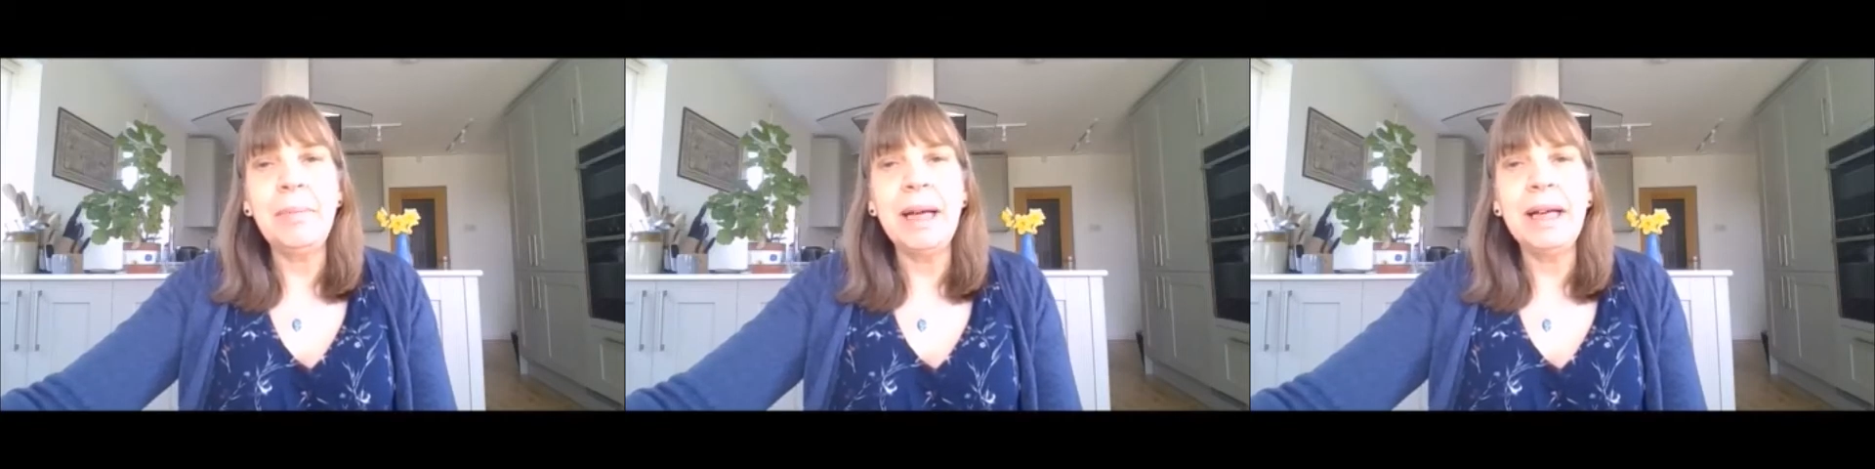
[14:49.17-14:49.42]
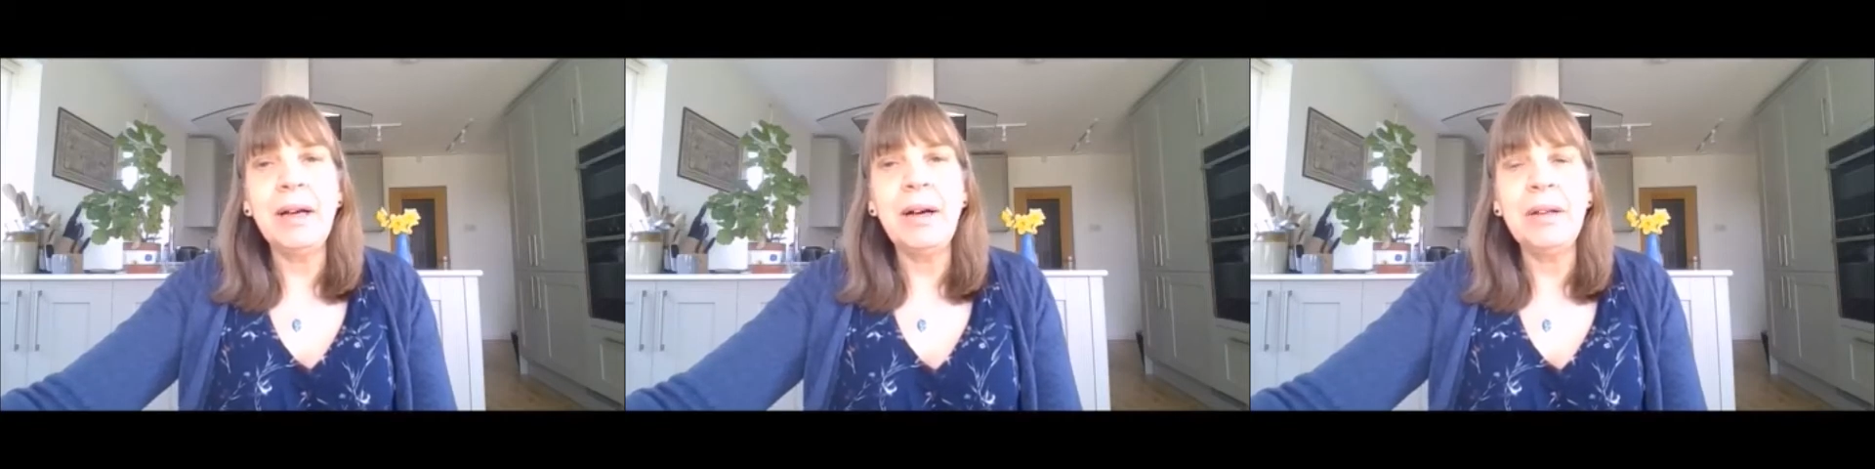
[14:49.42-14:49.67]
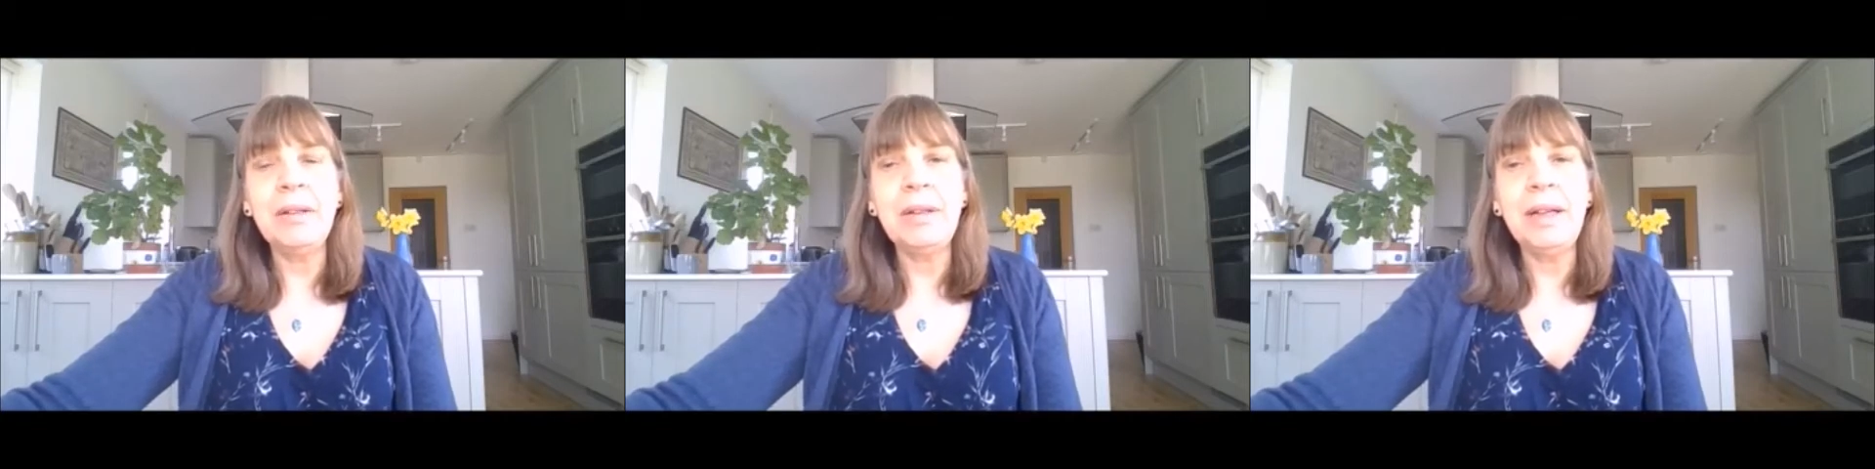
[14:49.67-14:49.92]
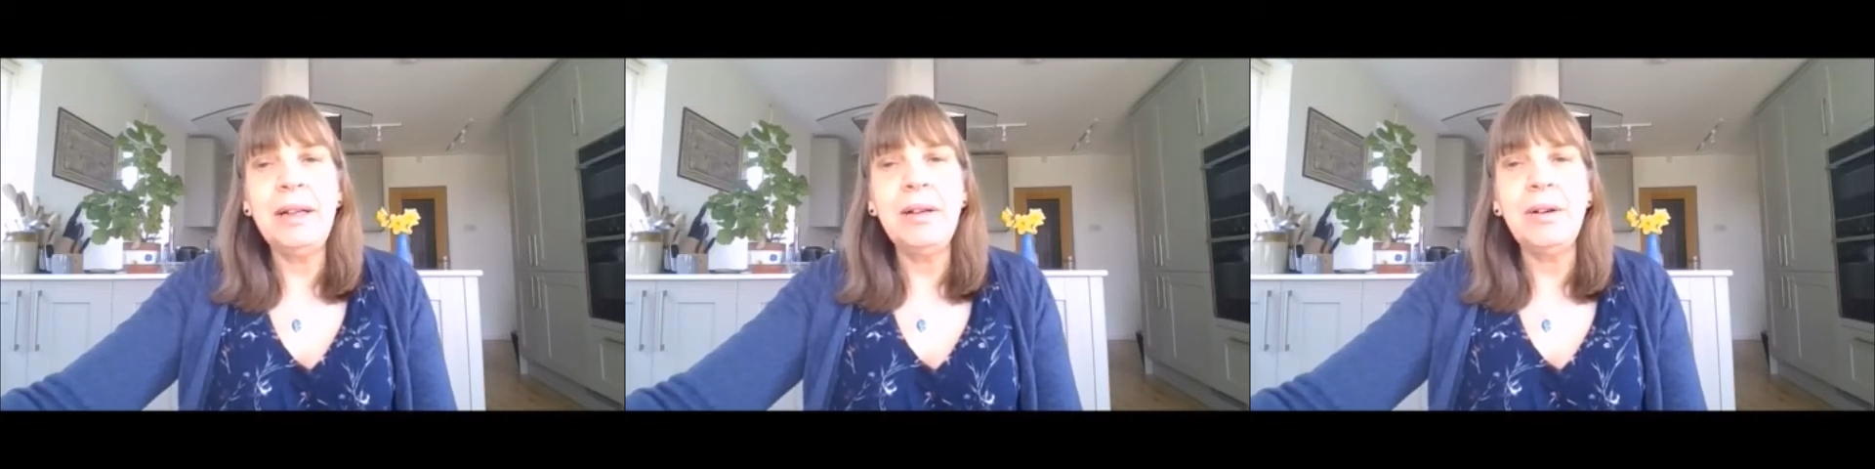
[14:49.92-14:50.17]
by
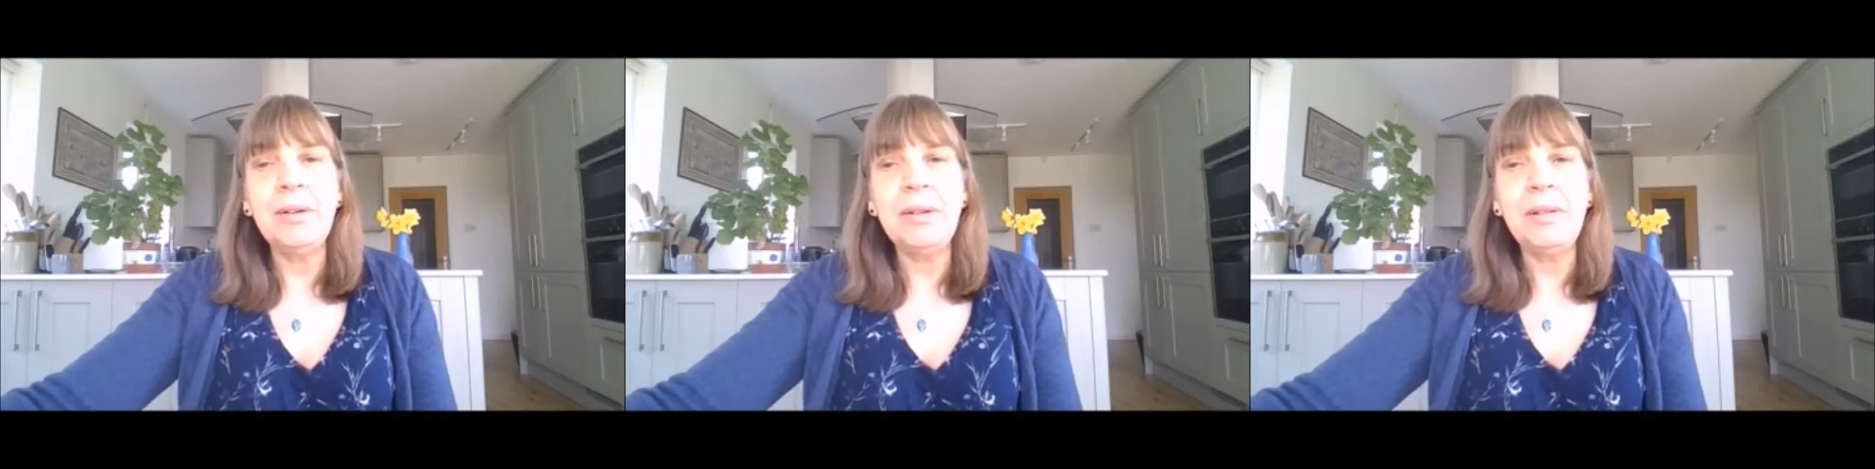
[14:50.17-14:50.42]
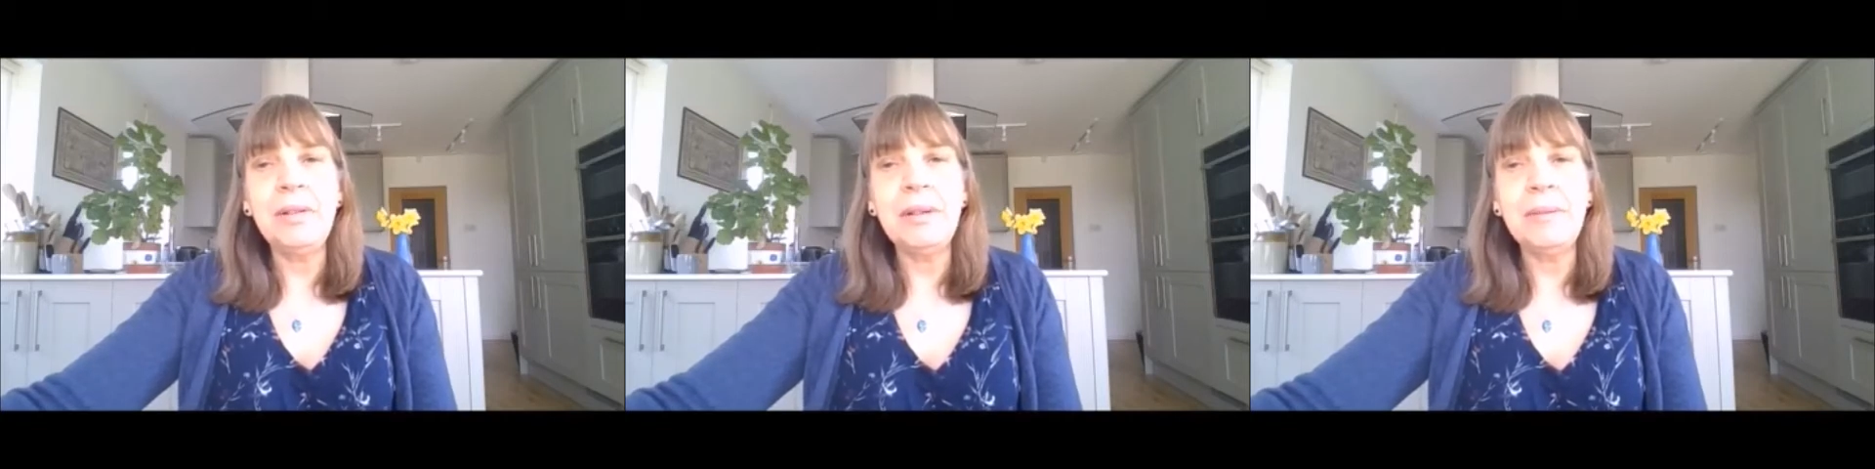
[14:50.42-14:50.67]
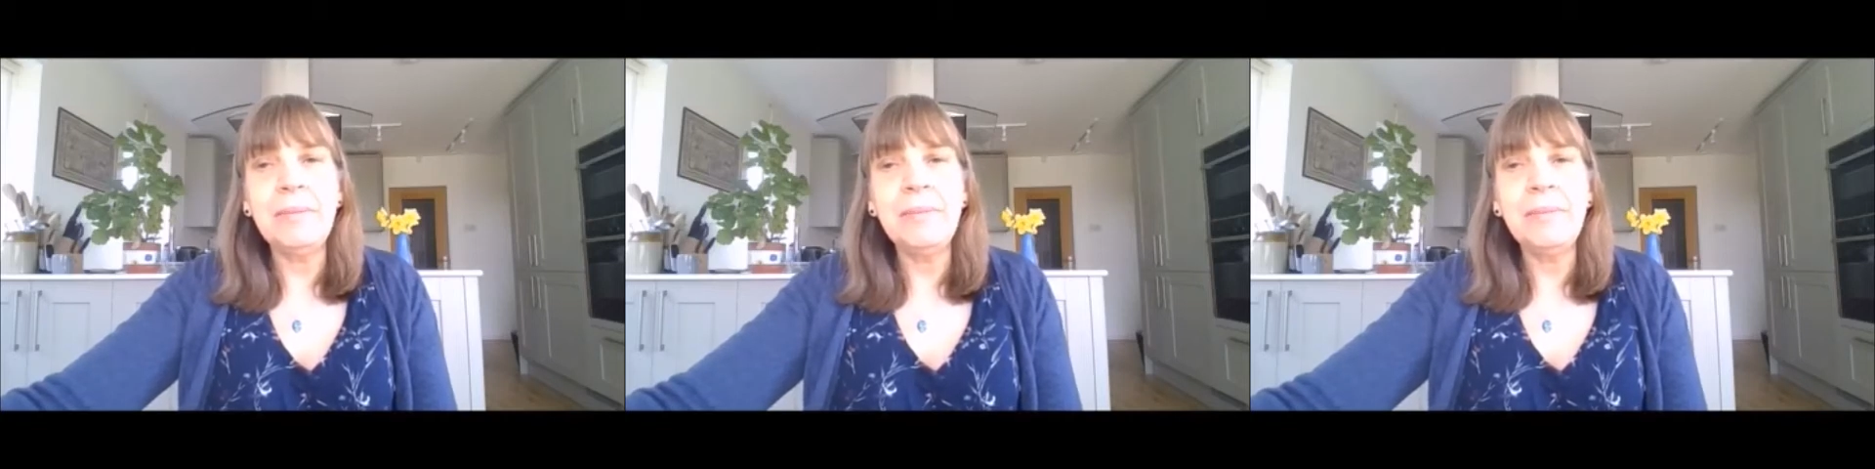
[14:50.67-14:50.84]
casting lots.